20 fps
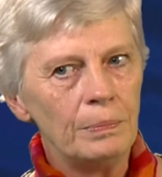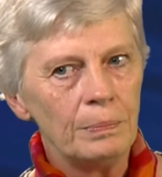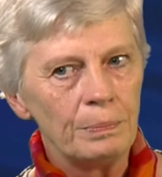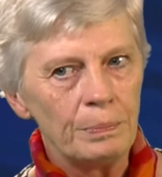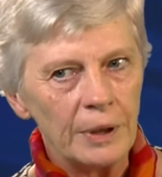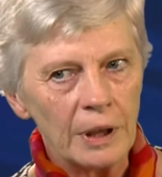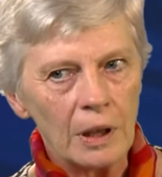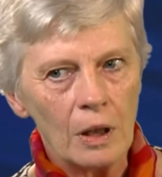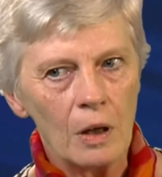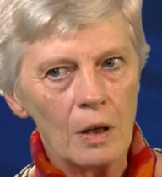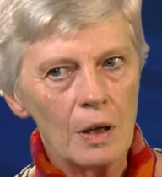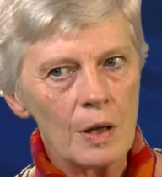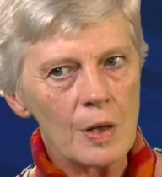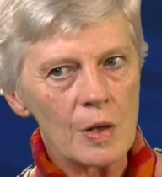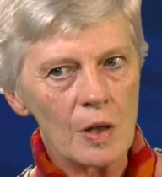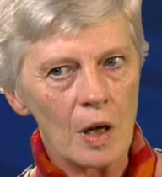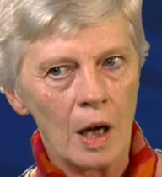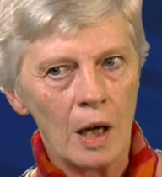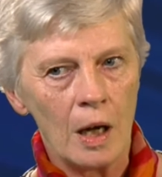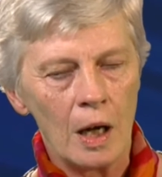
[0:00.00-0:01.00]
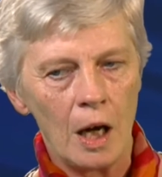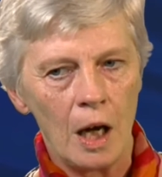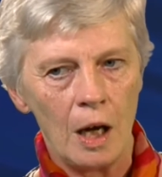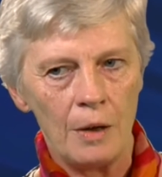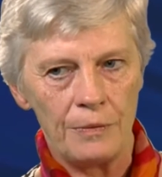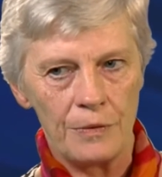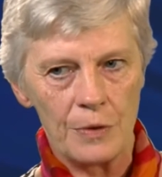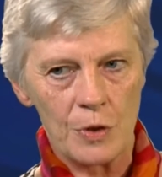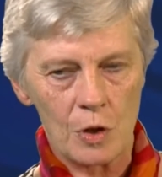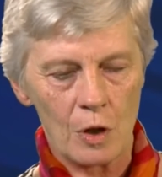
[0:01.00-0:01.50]
Because I
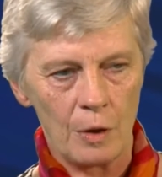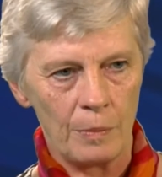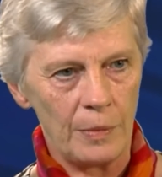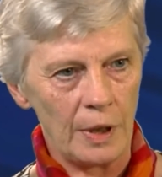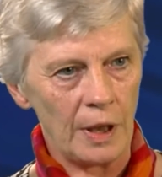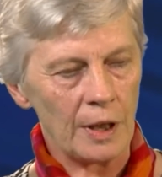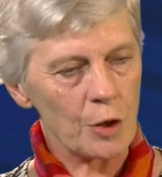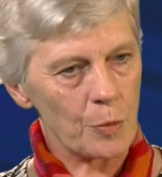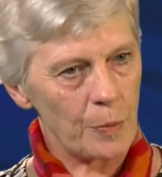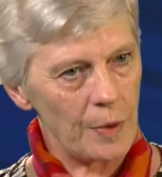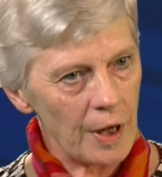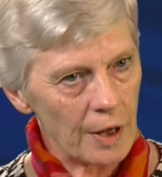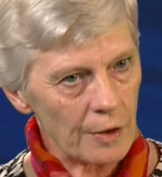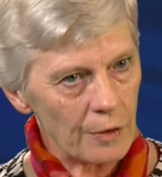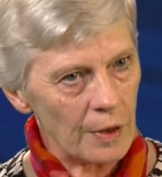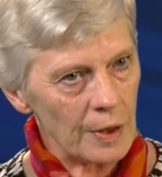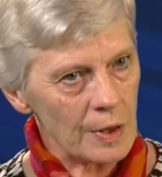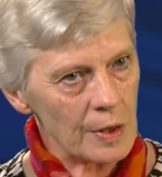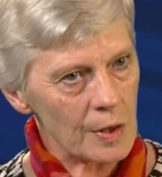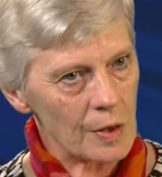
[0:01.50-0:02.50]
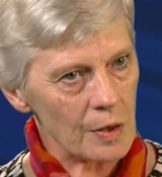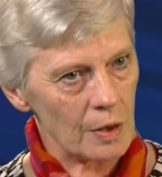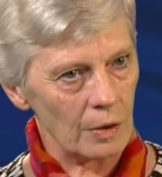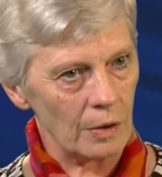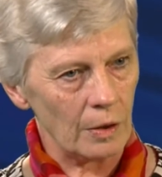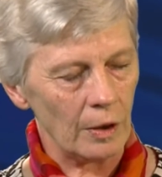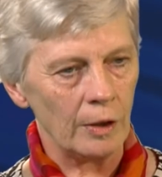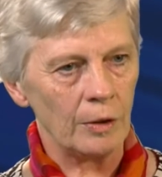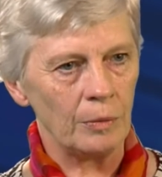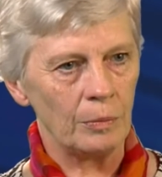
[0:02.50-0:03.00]
have some experience
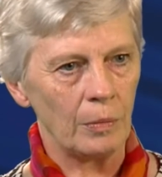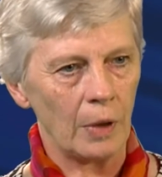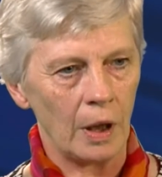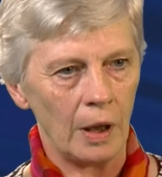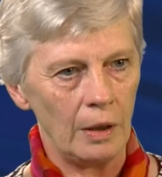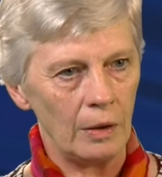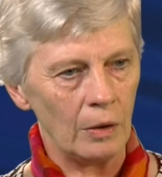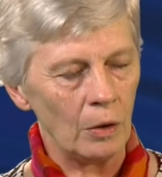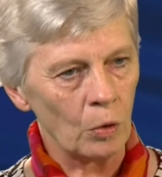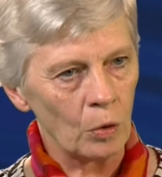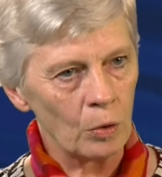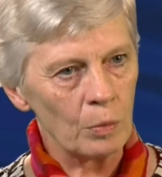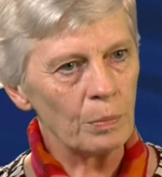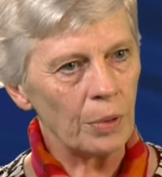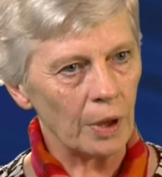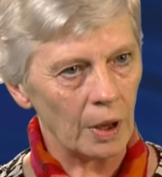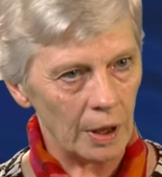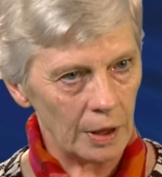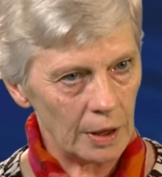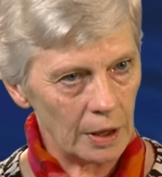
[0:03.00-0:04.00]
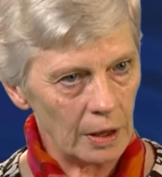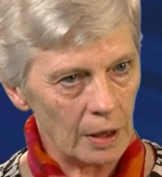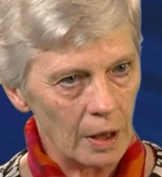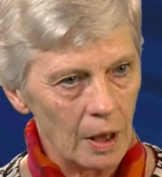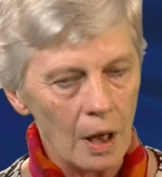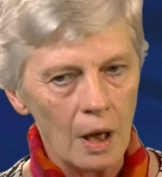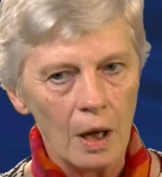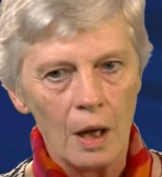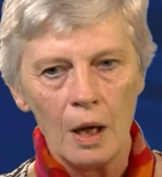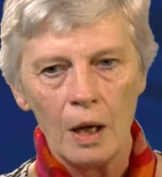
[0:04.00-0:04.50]
on my own body.
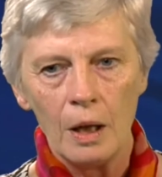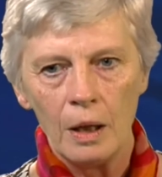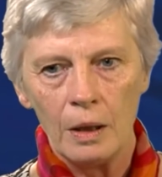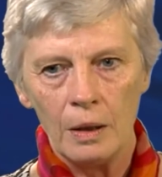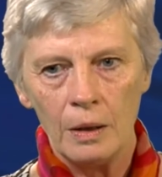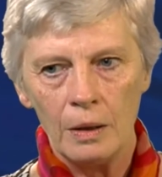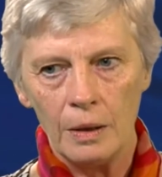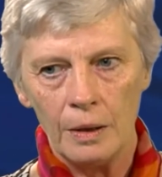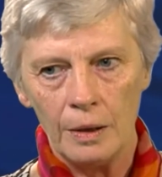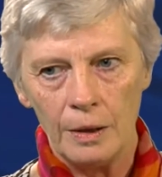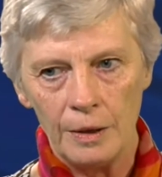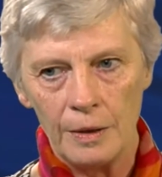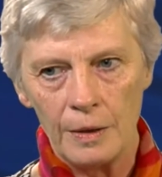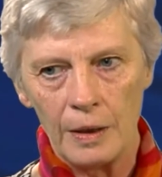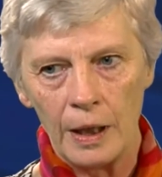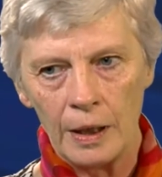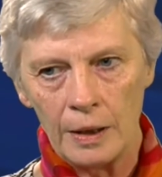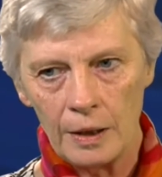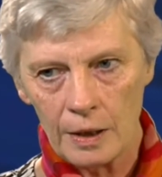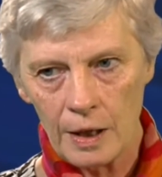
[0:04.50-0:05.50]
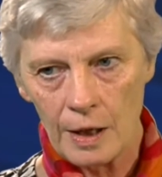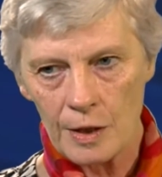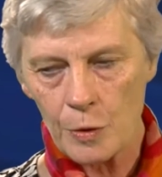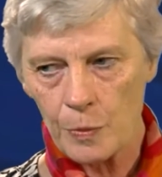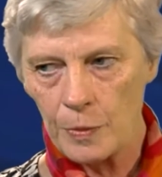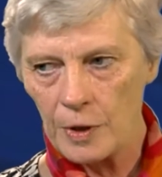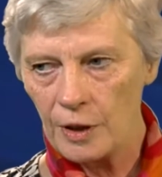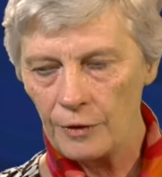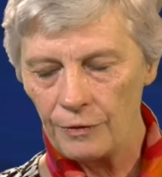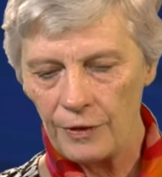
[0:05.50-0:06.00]
It has
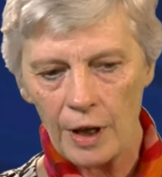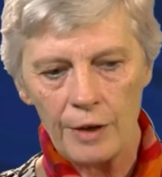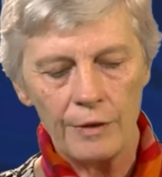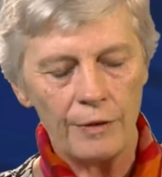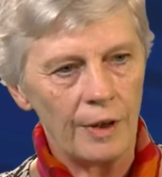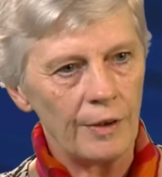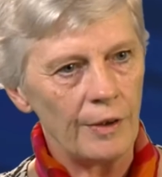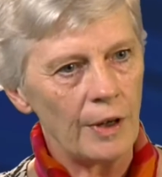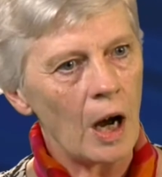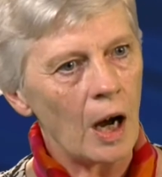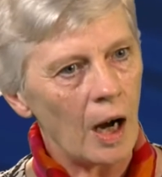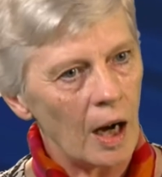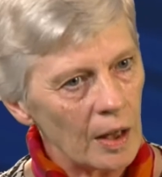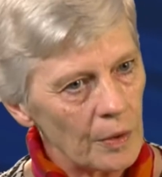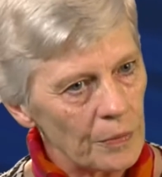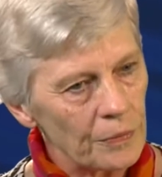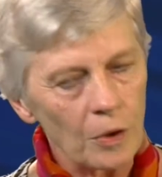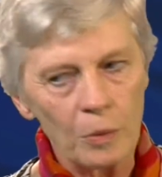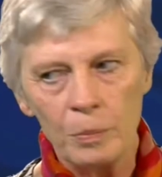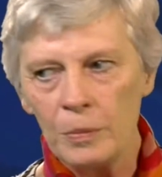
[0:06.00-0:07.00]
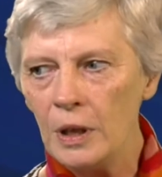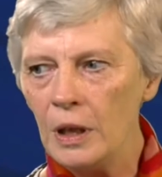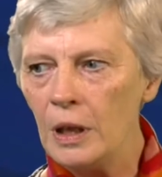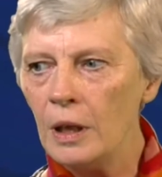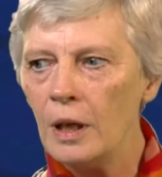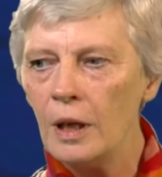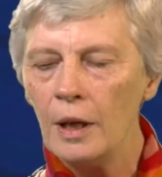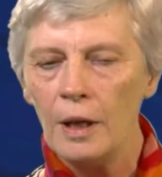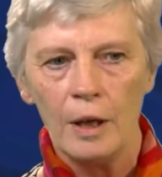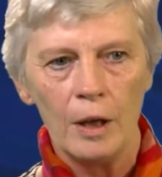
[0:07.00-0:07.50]
been very hard for
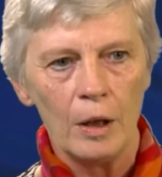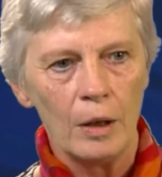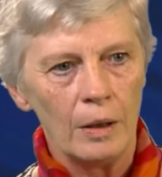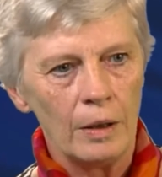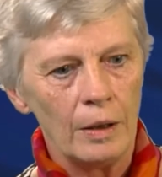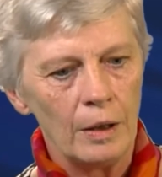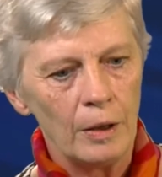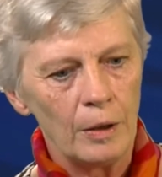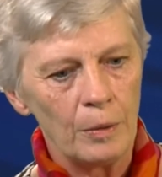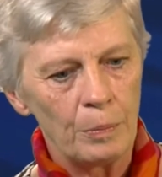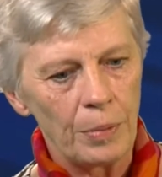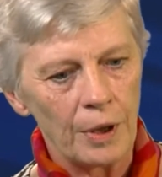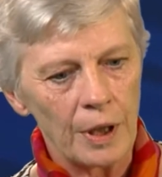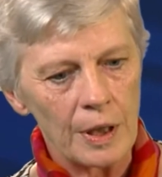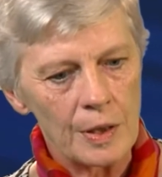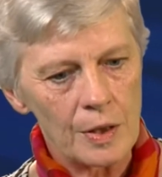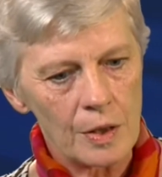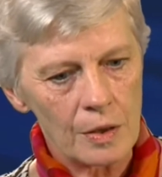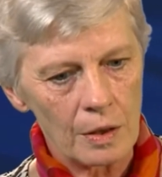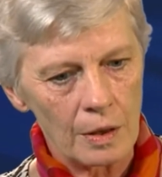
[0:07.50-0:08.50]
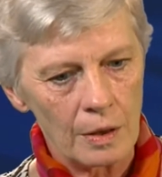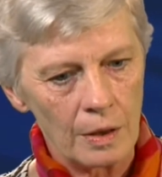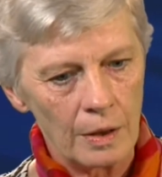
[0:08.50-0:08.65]
me, but